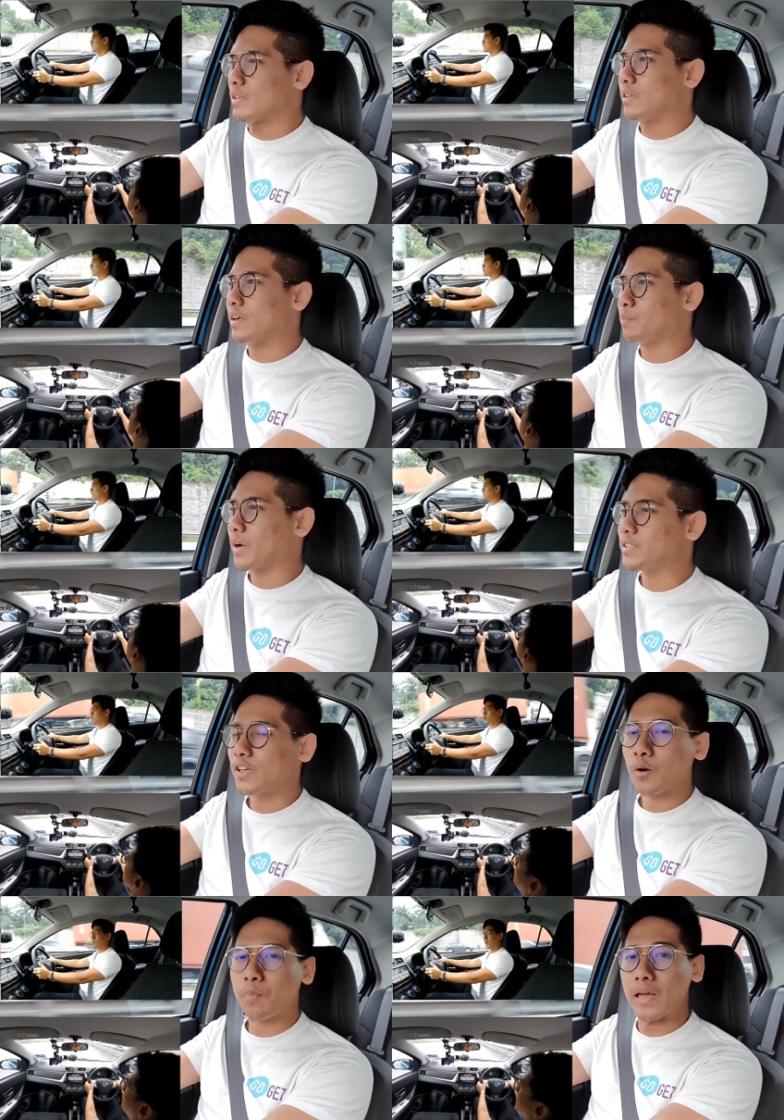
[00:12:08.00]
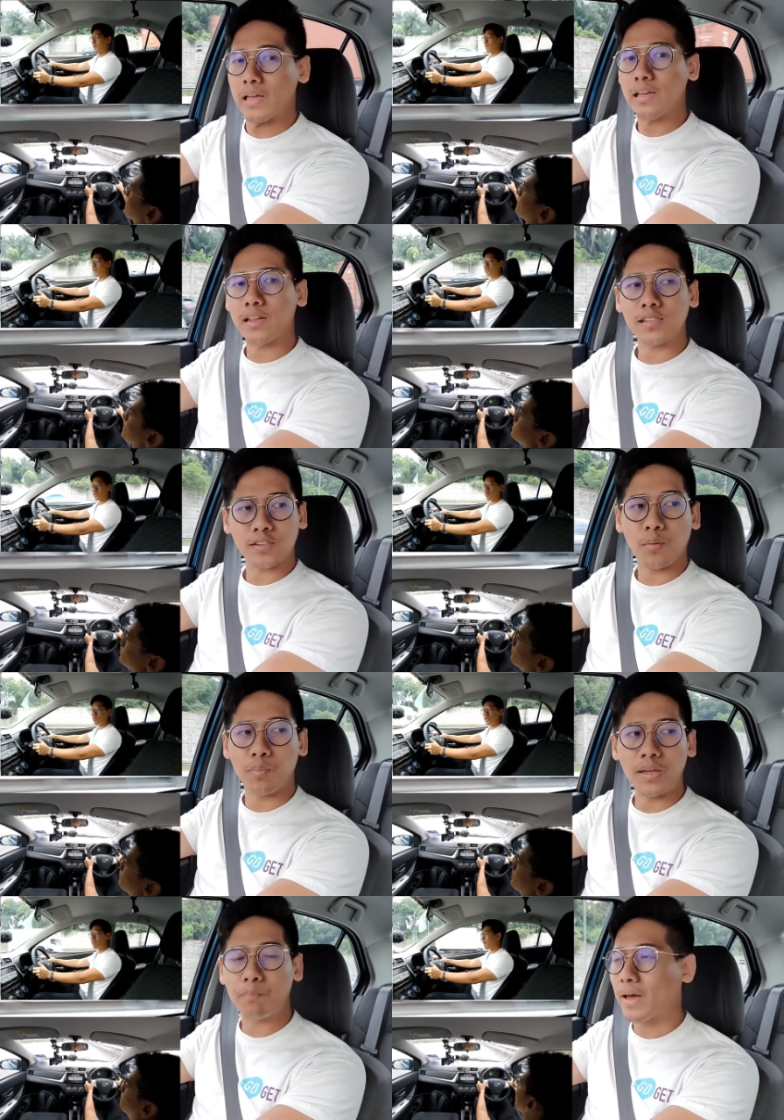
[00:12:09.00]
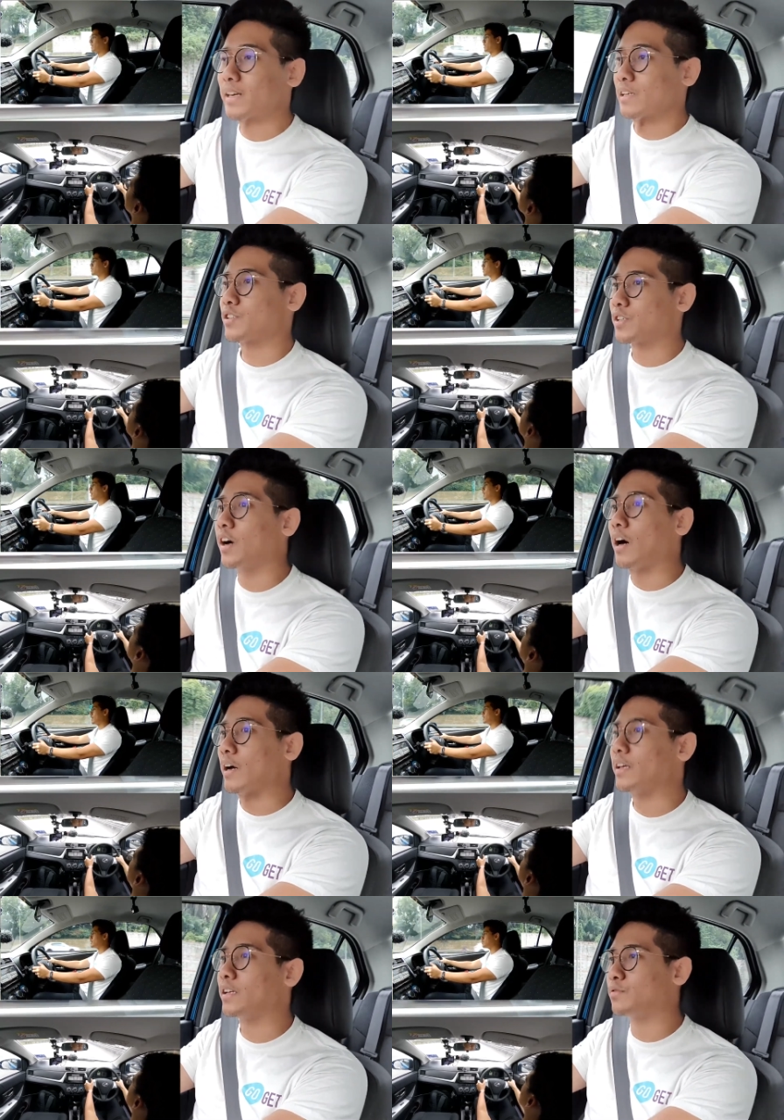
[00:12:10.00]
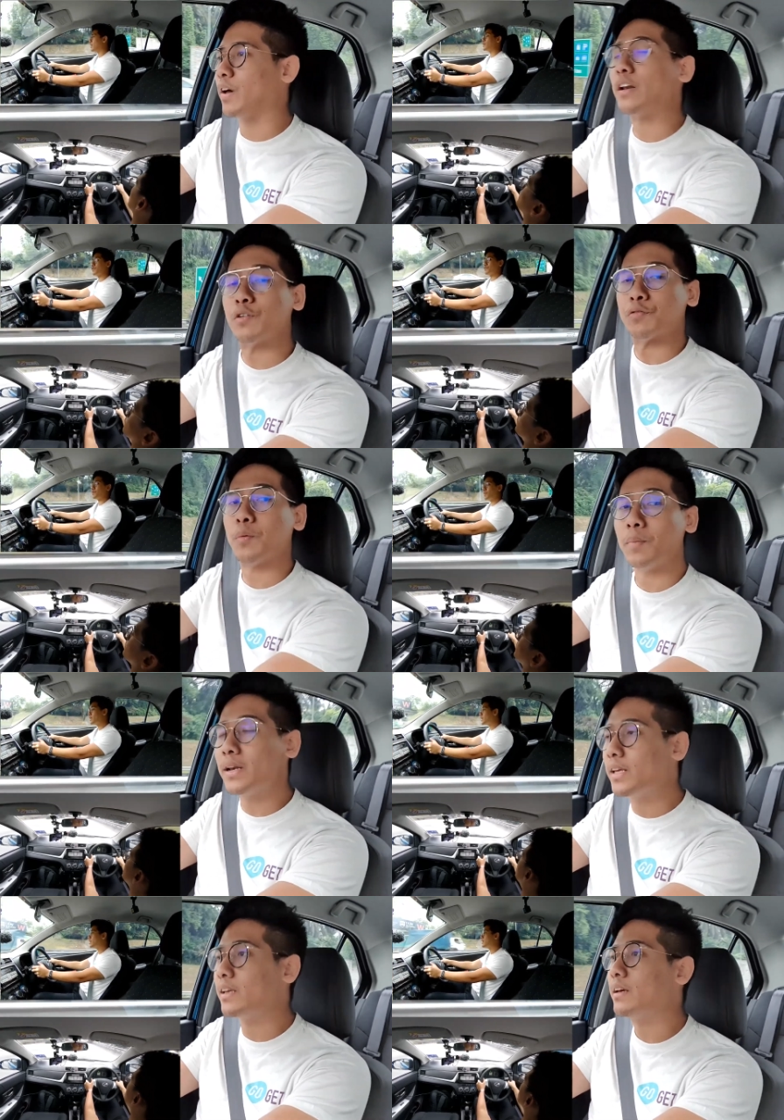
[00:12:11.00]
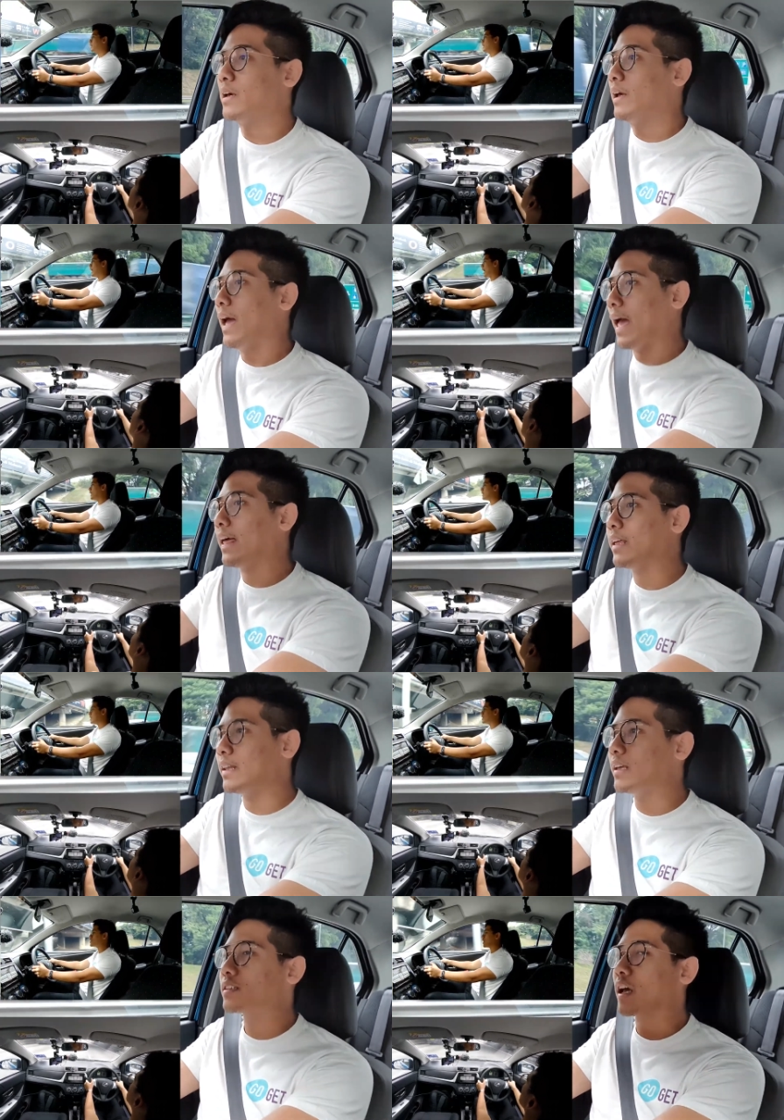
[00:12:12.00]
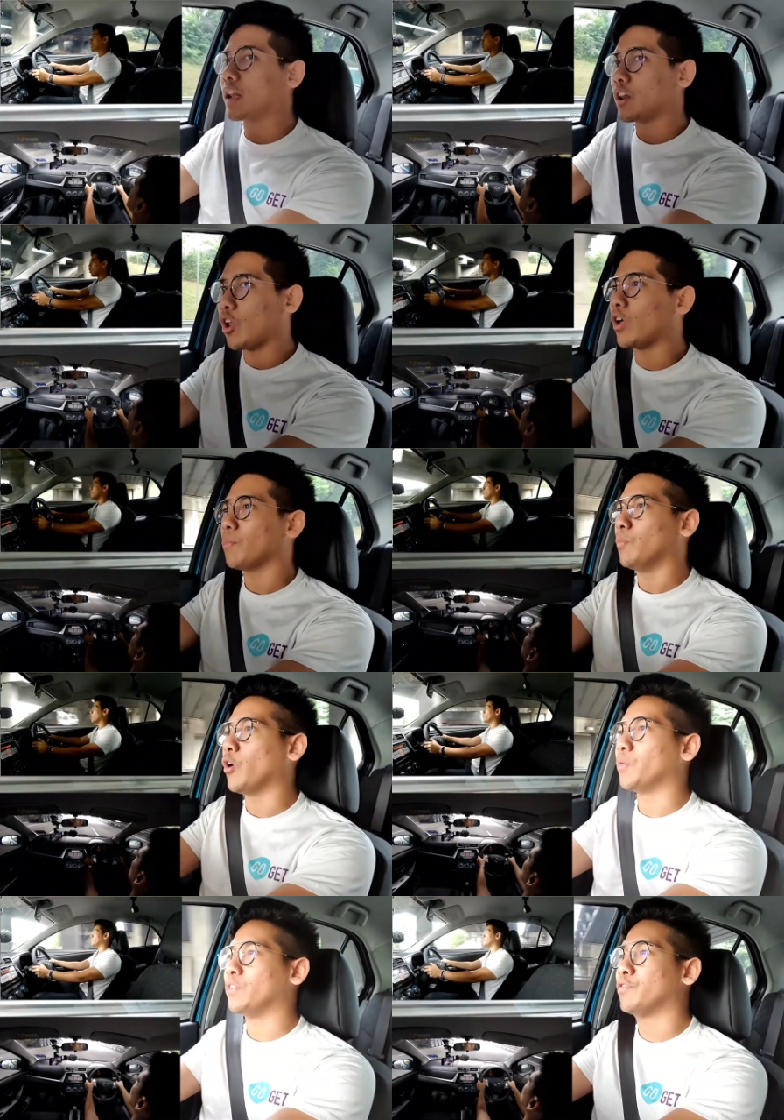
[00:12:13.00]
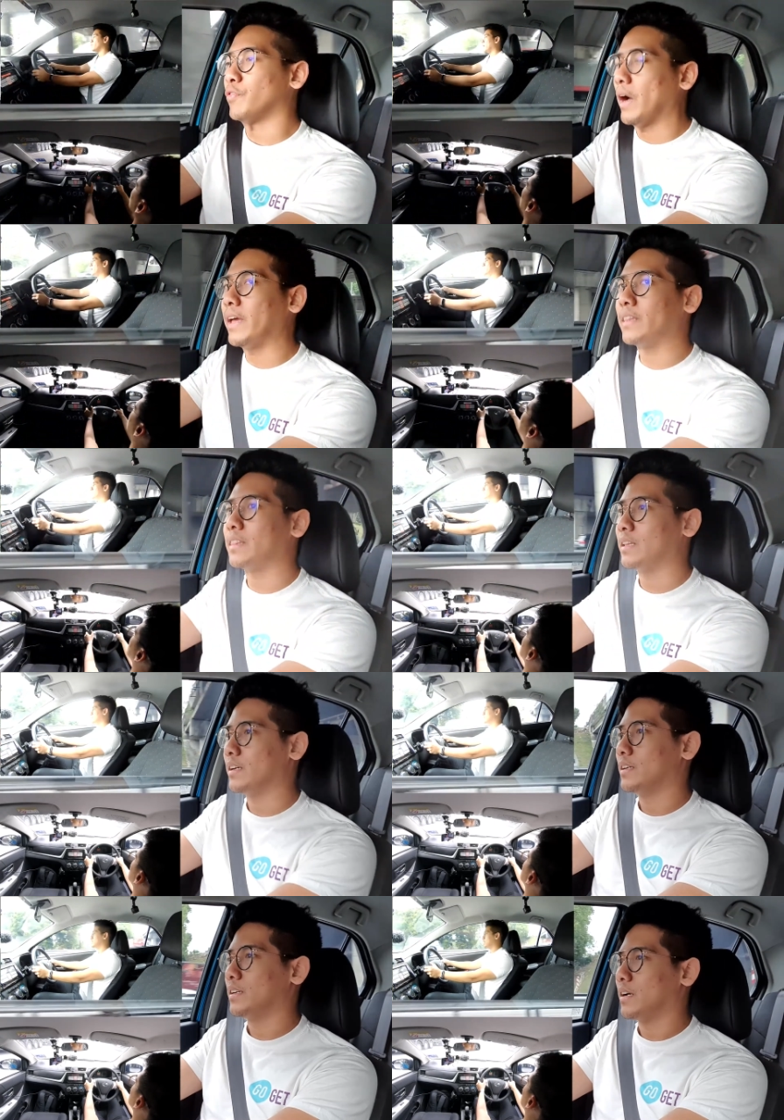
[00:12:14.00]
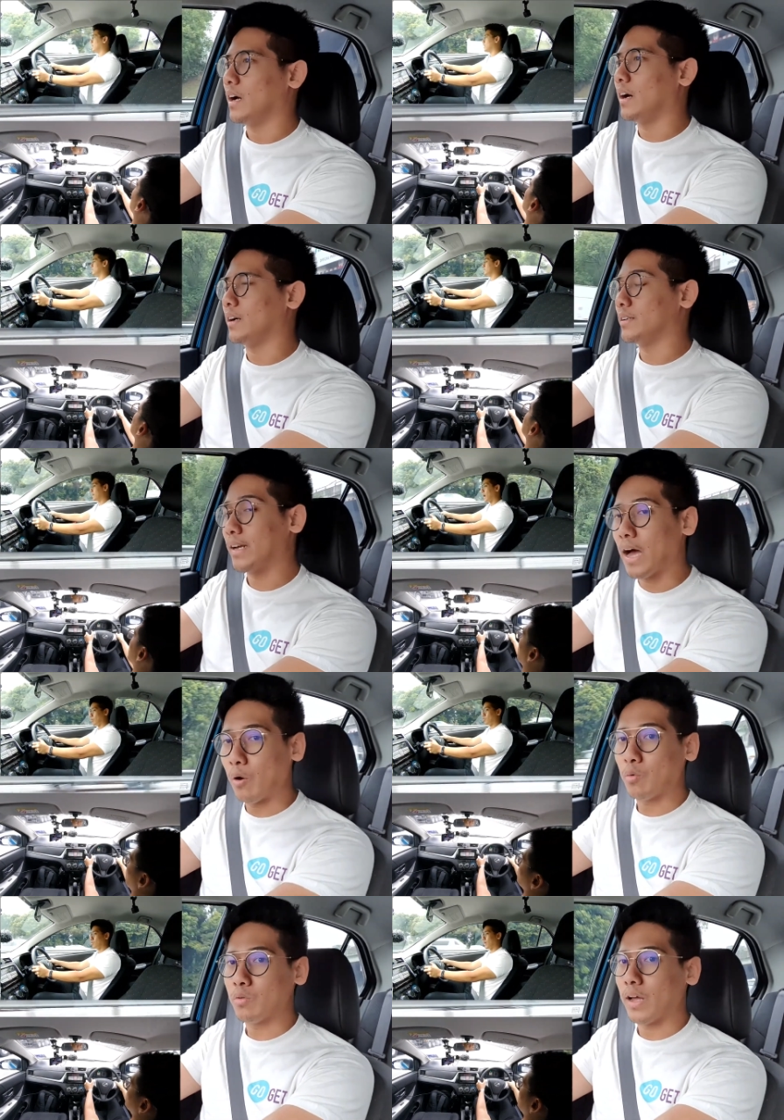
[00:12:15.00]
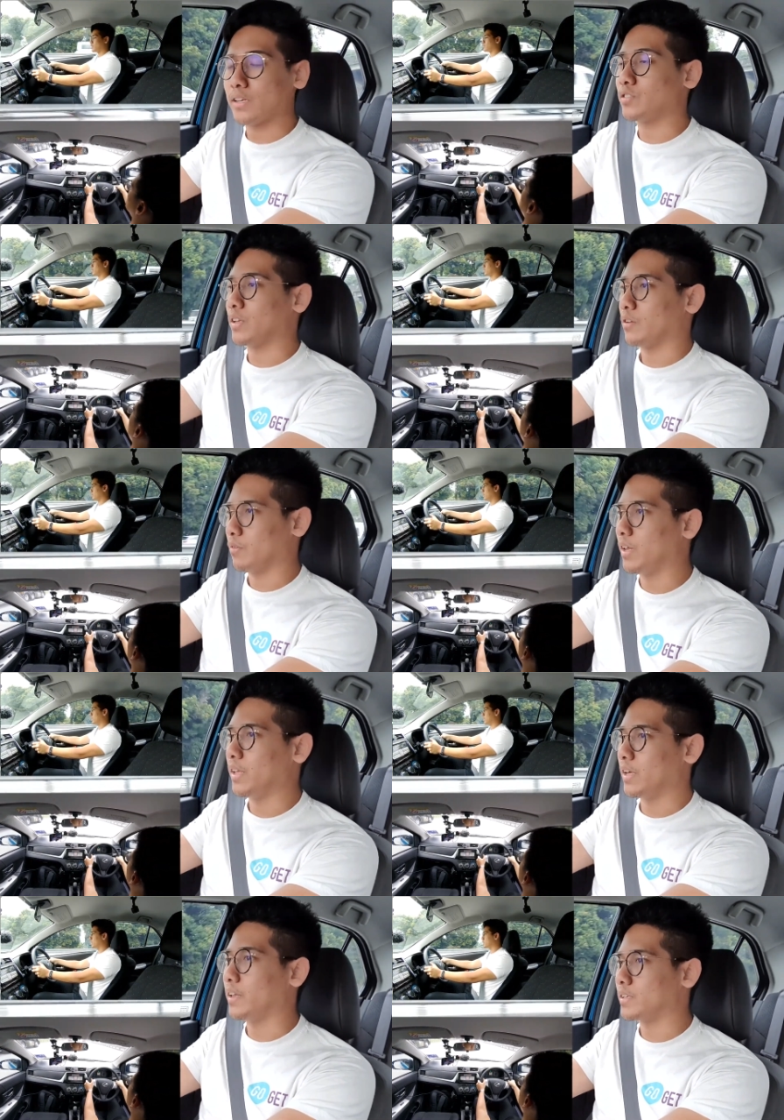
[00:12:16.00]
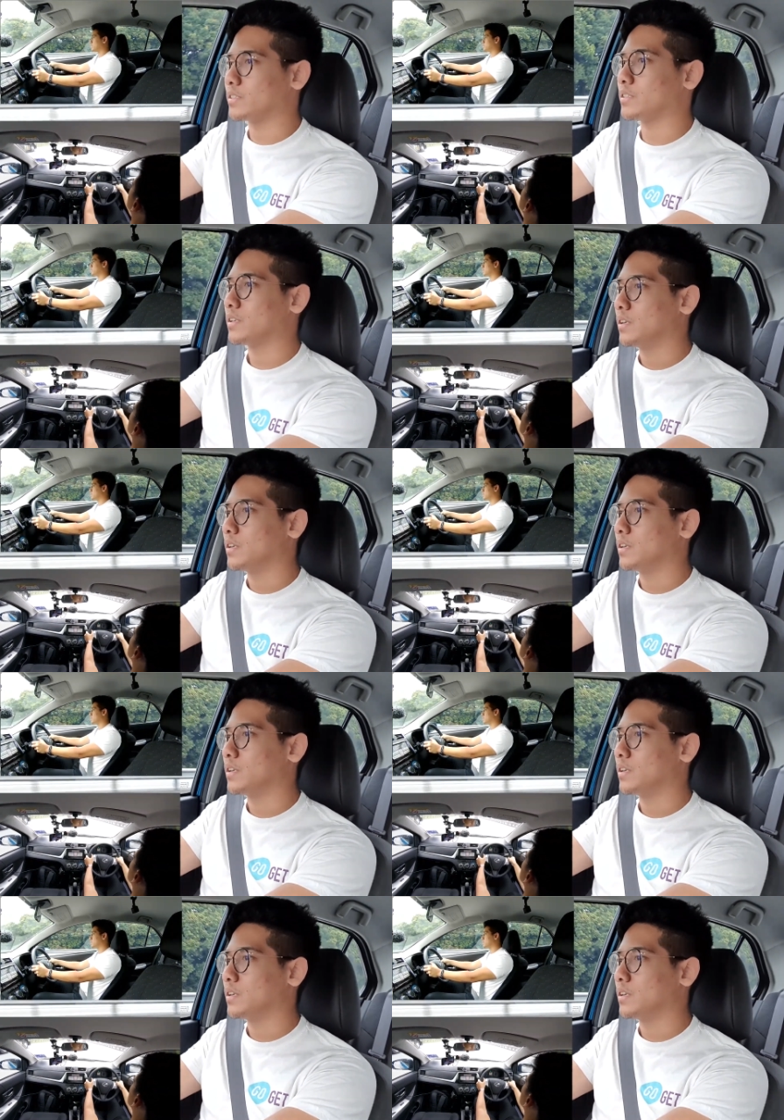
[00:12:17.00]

the price that you're paying, it is a complete package car. It is value for money, and it is a lot more refined now. Actually, really, it is.